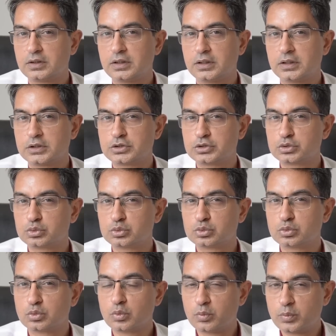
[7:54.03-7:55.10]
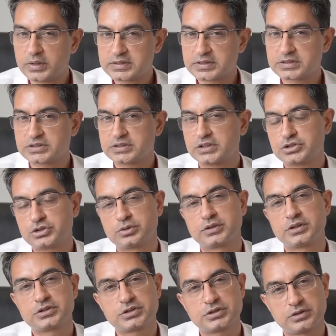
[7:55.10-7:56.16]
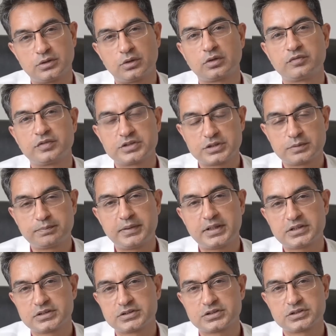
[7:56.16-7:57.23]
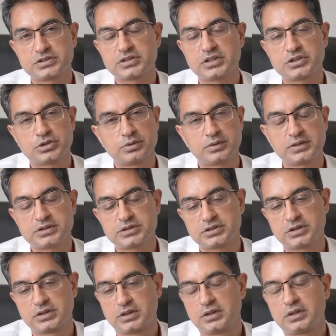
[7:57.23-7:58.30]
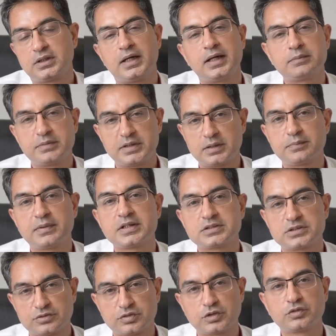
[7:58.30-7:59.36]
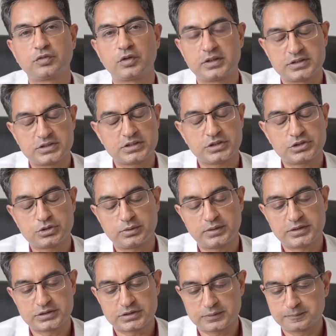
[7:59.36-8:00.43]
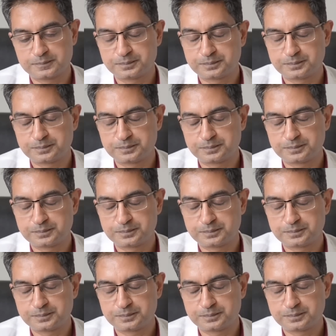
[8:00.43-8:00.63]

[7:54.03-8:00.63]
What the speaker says: to visit such units or visit patients in such units and minimize the footfall in such units.